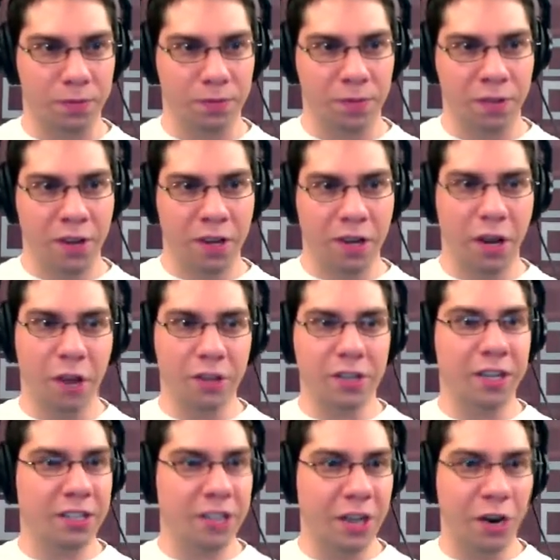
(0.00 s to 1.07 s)
It also
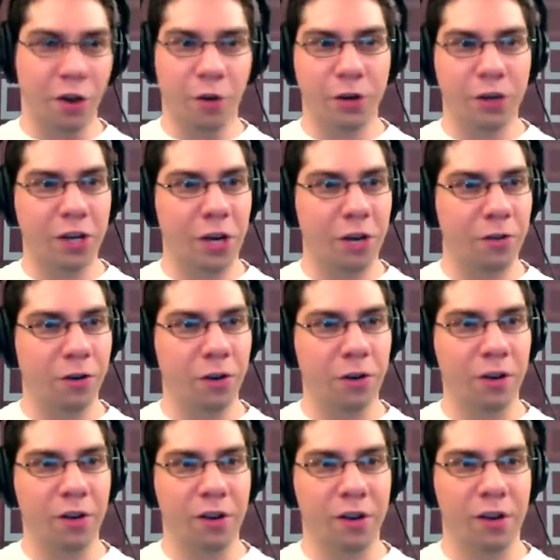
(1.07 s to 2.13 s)
has wow. error
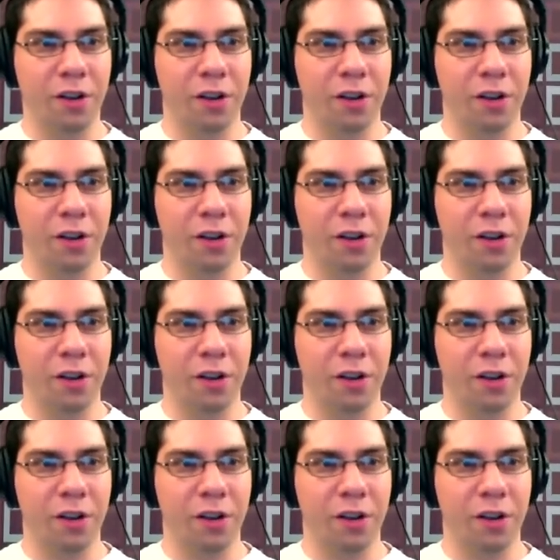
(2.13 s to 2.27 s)
recover.